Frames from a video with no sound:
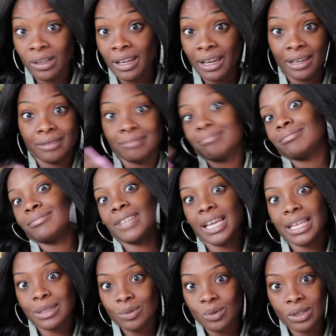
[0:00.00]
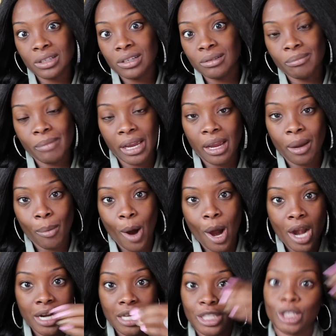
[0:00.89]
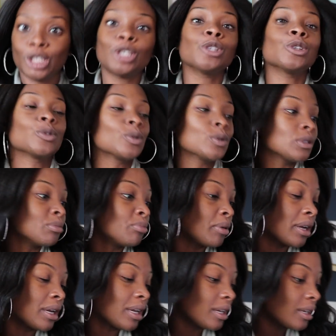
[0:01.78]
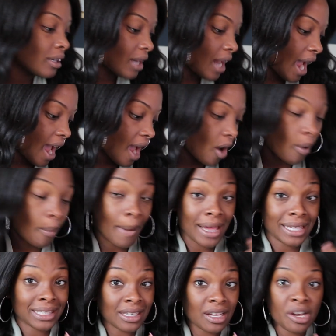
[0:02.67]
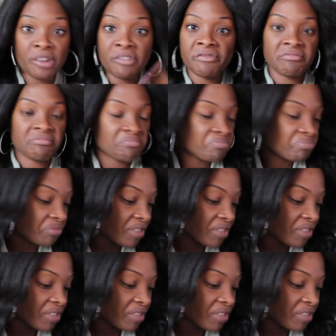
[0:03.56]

Like, that's what makeup artists use. But on myself,